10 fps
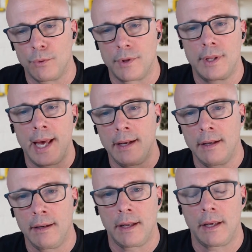
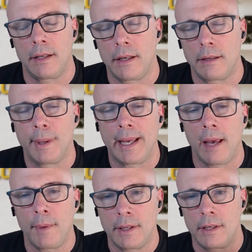then it became
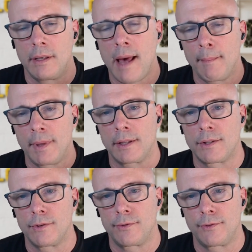a dynamics
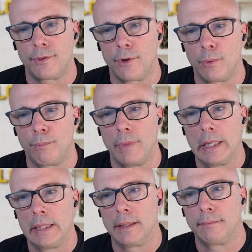of,
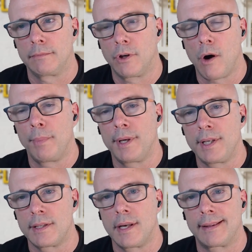
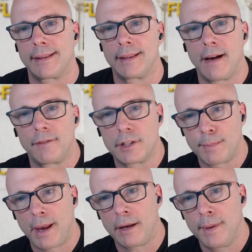companies that loved
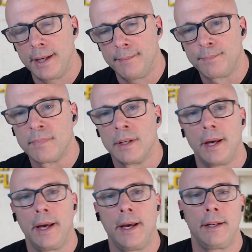Specman
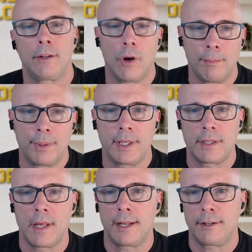and companies
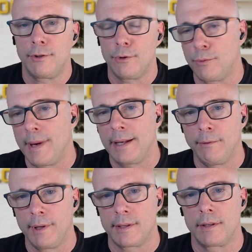that, due to many
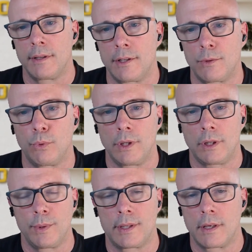reasons, worked
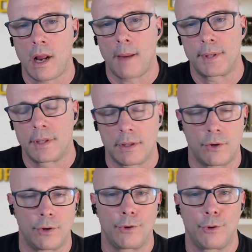with Synopsys
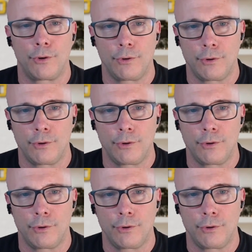on